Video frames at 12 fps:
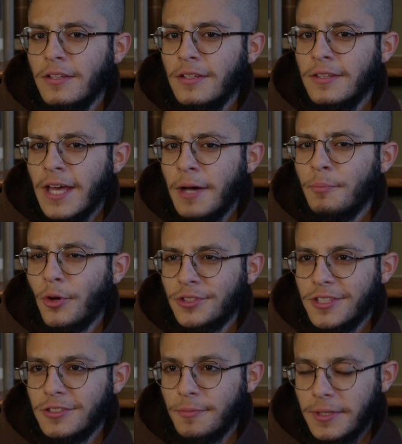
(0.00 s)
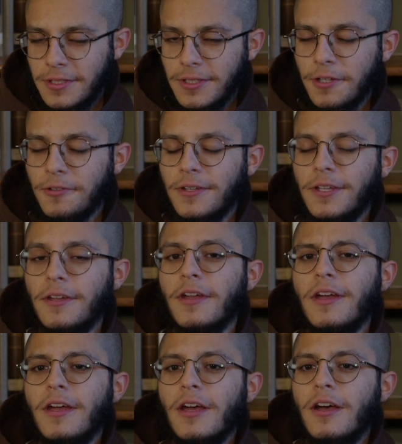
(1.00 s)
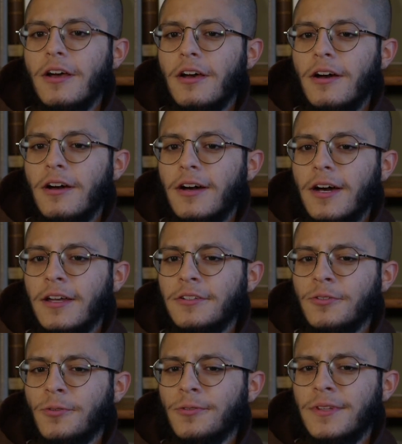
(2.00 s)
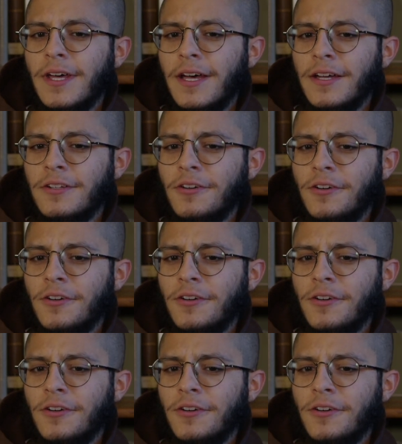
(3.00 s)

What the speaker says: that participatory. I know that